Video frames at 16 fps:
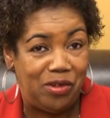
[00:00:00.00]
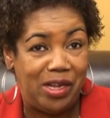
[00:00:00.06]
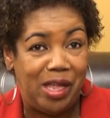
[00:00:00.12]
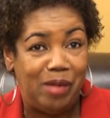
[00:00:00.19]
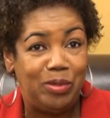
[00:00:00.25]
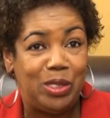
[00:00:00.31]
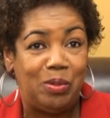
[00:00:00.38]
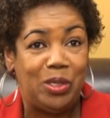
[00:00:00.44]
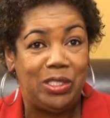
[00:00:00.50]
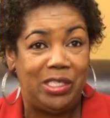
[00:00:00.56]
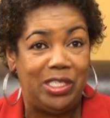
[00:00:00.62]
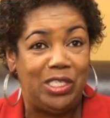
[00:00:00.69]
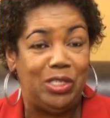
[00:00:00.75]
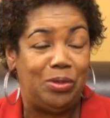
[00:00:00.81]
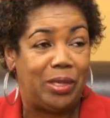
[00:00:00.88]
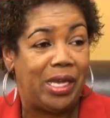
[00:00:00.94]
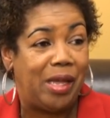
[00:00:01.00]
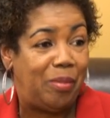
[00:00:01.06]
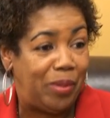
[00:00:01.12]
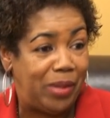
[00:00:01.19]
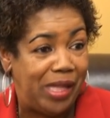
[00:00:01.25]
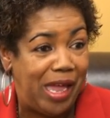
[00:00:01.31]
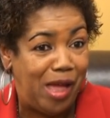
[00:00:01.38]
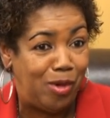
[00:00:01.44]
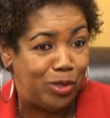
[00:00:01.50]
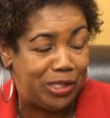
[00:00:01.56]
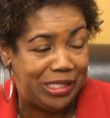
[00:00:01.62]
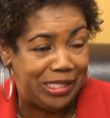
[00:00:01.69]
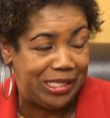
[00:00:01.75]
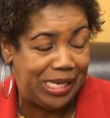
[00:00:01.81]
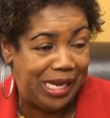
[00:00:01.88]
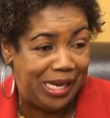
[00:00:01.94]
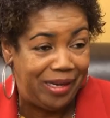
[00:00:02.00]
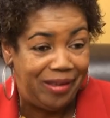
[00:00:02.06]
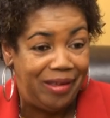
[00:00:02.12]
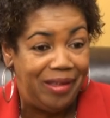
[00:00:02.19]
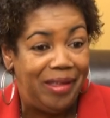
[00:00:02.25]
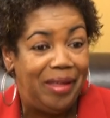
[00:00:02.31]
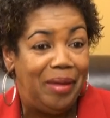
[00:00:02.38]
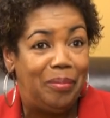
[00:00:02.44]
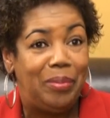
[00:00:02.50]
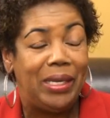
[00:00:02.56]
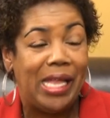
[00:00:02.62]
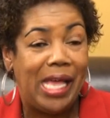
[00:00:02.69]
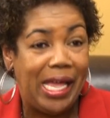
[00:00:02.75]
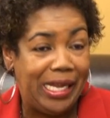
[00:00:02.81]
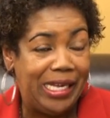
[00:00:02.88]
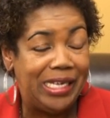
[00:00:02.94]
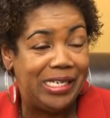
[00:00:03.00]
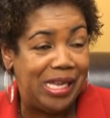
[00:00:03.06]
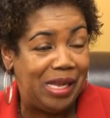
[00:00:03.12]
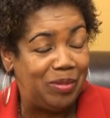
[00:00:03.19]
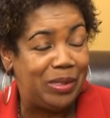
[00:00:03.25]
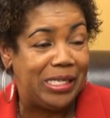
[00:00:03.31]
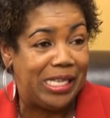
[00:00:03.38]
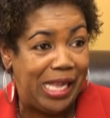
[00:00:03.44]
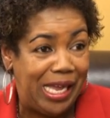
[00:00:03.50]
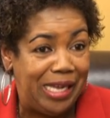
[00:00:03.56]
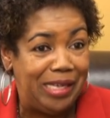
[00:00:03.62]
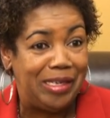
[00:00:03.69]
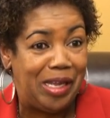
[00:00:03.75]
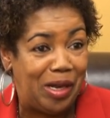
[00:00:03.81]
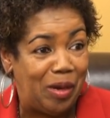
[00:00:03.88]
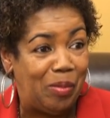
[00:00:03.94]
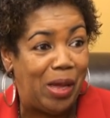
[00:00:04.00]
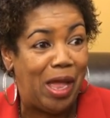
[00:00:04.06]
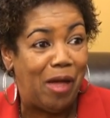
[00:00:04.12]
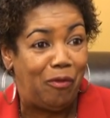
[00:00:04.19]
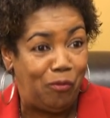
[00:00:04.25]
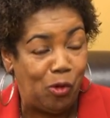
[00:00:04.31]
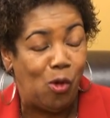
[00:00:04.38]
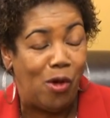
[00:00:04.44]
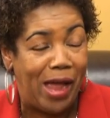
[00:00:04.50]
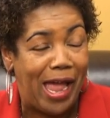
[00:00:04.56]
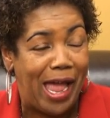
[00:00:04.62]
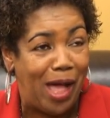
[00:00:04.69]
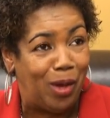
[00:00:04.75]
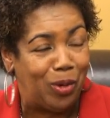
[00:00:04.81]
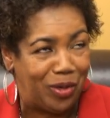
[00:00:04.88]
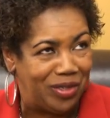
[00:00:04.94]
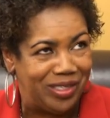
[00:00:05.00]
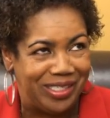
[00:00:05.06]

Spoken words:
I'm supposed to do a couple of hours a day, but I end up staying there about 4 hours.